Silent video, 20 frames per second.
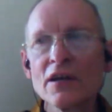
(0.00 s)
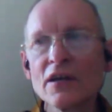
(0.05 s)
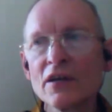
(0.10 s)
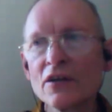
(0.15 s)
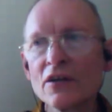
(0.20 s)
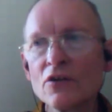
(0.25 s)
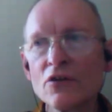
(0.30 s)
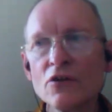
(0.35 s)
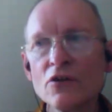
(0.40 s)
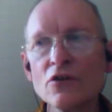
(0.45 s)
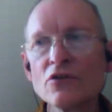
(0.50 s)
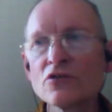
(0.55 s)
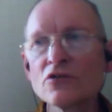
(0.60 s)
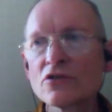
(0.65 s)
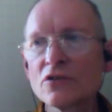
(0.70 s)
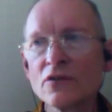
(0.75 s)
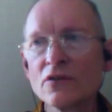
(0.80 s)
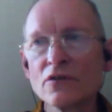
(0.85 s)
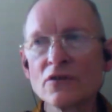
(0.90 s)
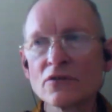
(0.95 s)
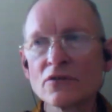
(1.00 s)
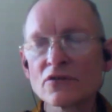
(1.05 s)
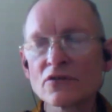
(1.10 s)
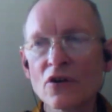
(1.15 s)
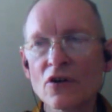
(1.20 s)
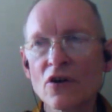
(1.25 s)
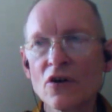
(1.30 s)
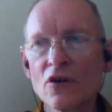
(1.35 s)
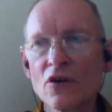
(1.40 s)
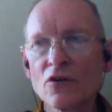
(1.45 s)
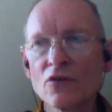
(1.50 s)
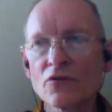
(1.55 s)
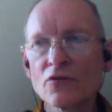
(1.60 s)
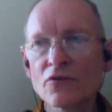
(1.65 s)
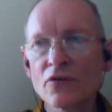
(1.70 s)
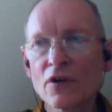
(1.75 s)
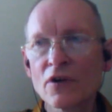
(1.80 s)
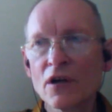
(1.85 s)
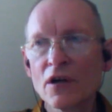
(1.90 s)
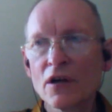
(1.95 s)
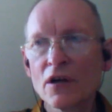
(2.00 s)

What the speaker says: illusions of